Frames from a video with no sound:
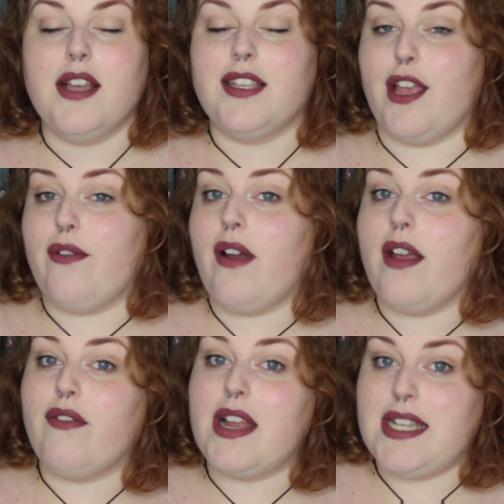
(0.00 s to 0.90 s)
So far
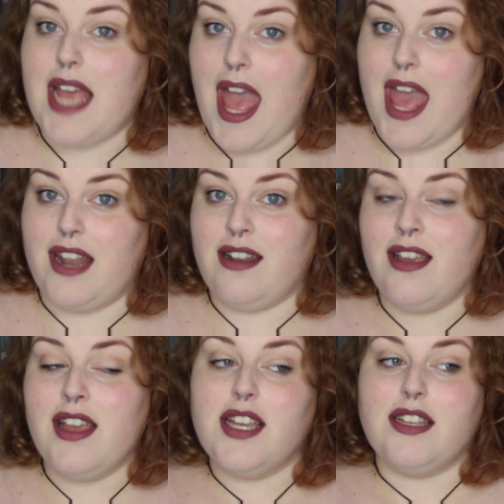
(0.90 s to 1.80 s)
I've read
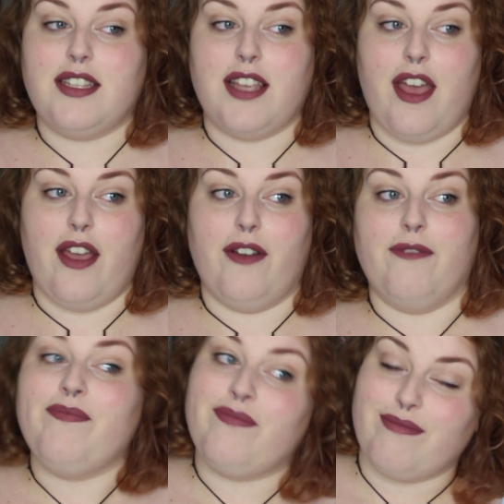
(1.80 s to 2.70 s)
10,
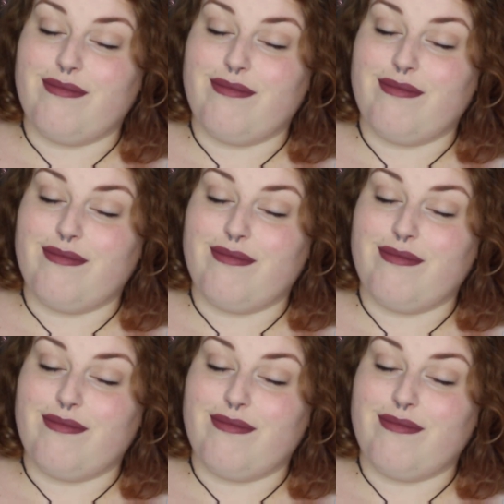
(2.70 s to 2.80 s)
so